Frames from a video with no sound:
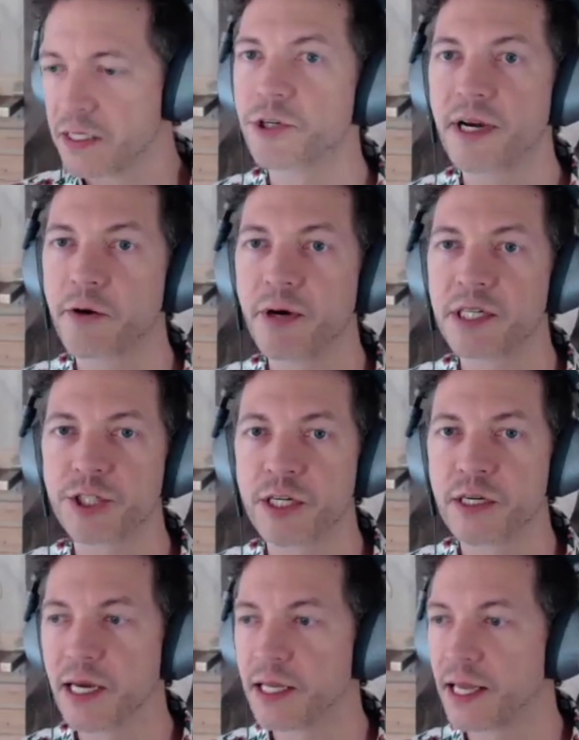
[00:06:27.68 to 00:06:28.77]
That was a great
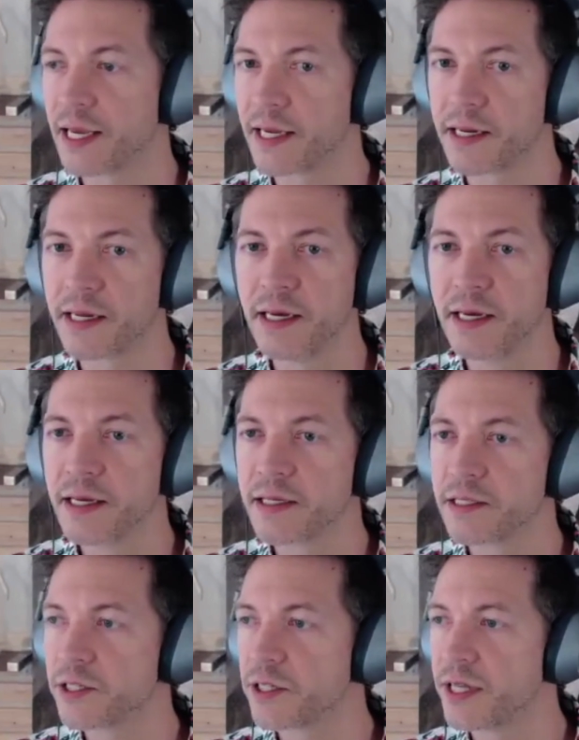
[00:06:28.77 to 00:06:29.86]
question. I like it.
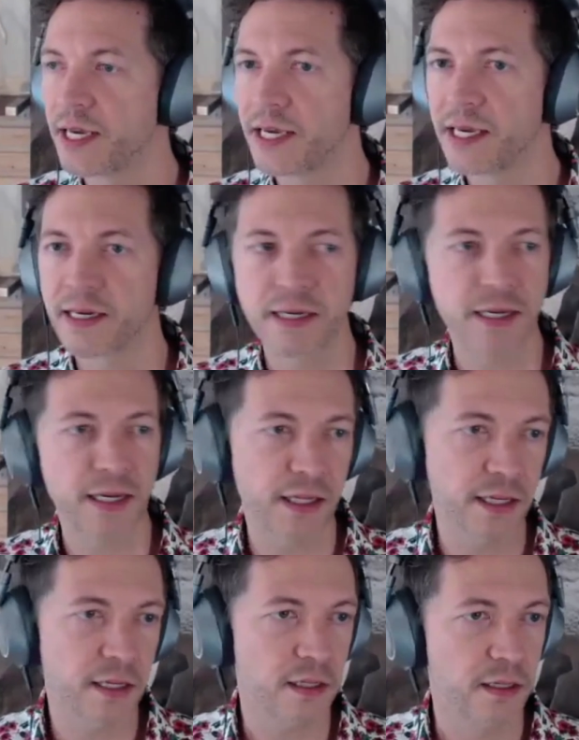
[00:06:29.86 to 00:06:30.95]
A
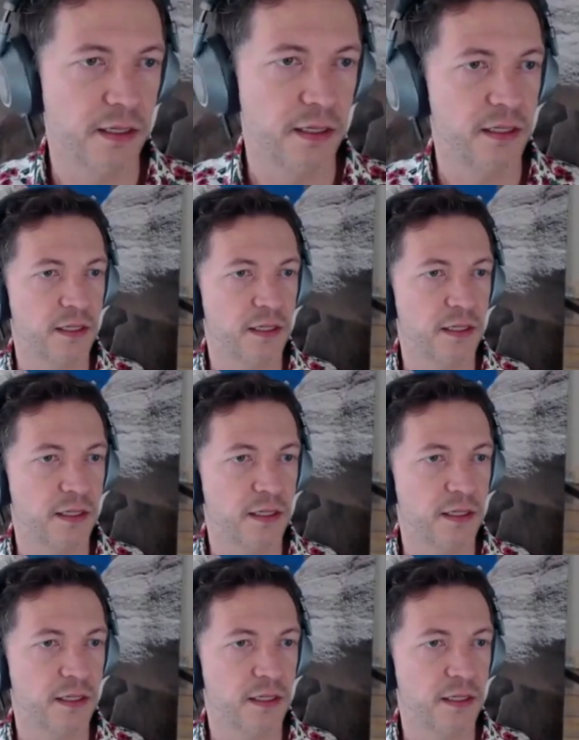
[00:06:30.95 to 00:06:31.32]
little